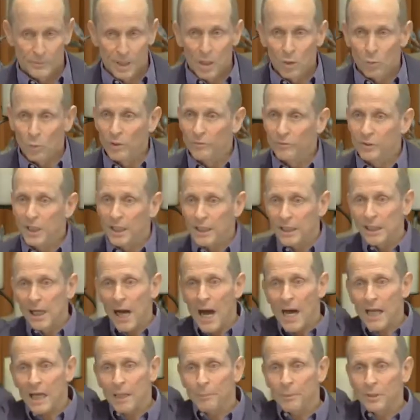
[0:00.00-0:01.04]
We've kicked
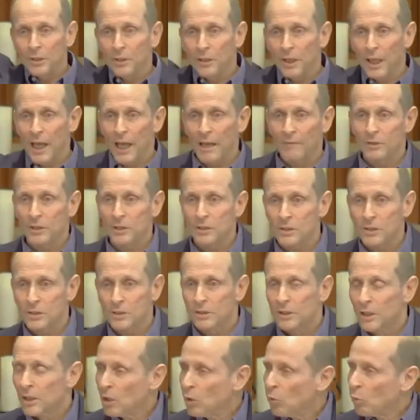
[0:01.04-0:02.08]
God up into the heavens.
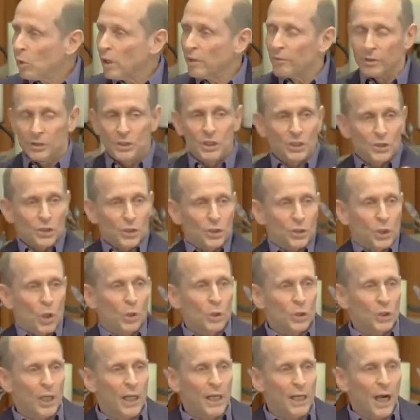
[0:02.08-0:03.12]
We've
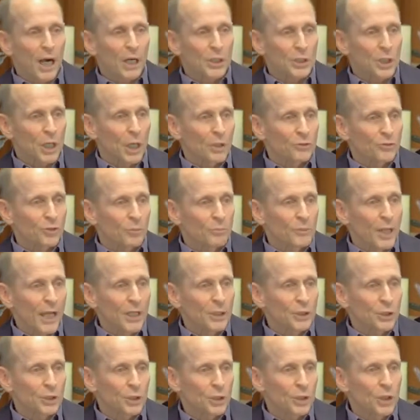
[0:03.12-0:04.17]
disassociated ourselves from
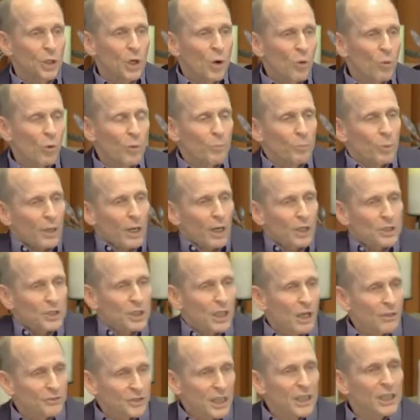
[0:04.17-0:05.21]
nature. We put
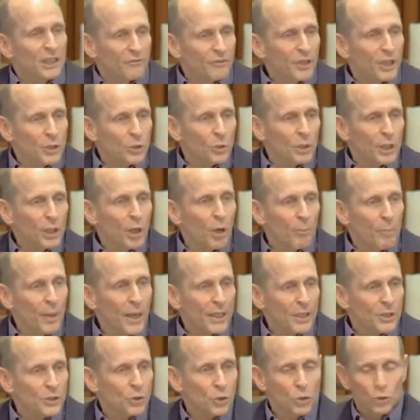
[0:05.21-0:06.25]
ourselves individually on
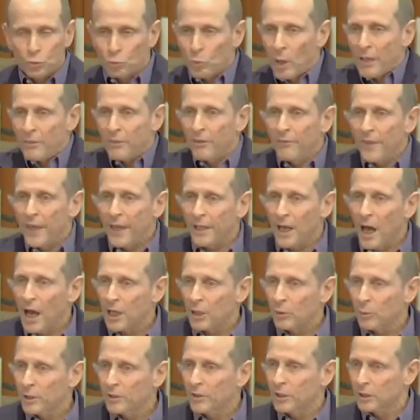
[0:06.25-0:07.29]
pedestals rather than
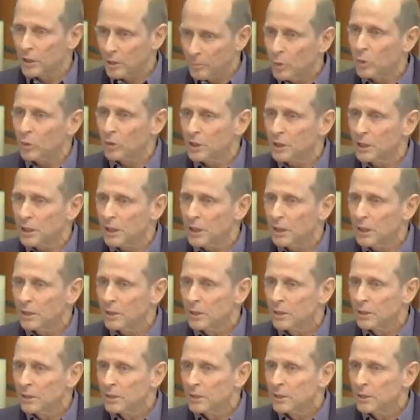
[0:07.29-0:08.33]
honoring the community.
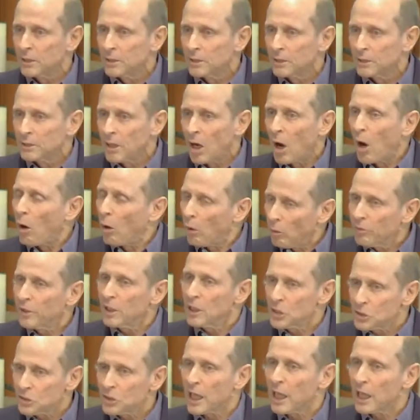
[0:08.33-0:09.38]
All
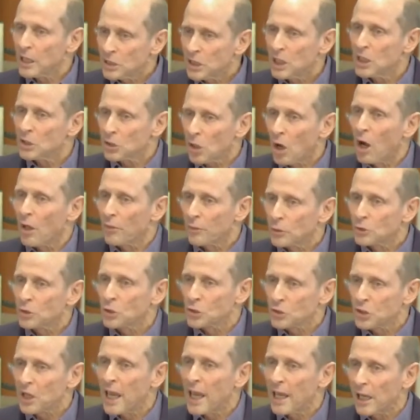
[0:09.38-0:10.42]
these things these authors are
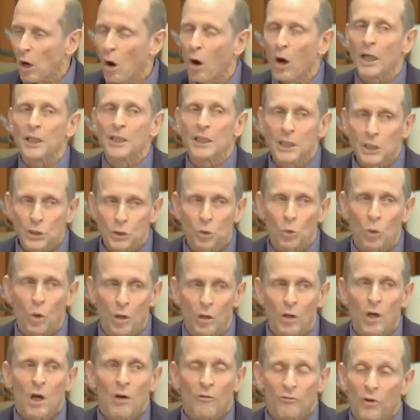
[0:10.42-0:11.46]
saying are a
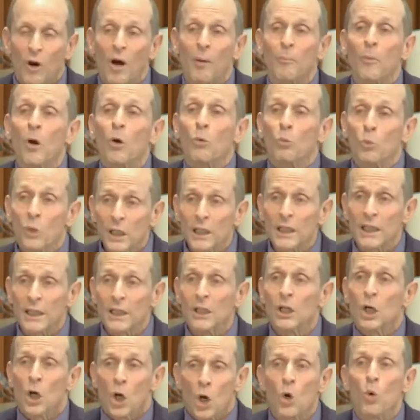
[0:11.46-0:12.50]
detour from really
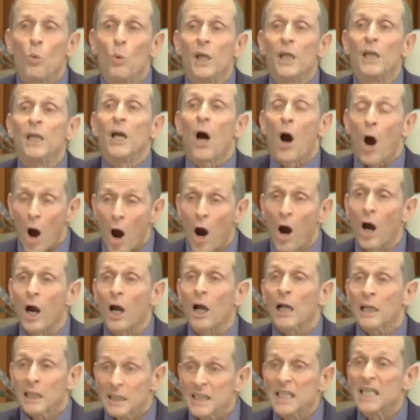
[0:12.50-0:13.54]
who we
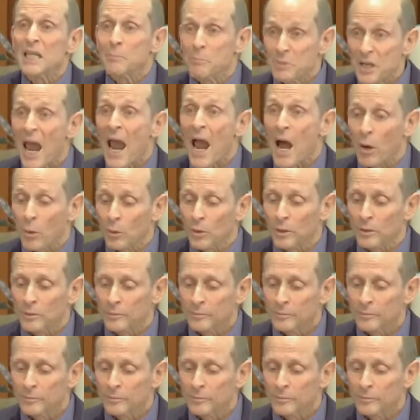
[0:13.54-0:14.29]
are deep down,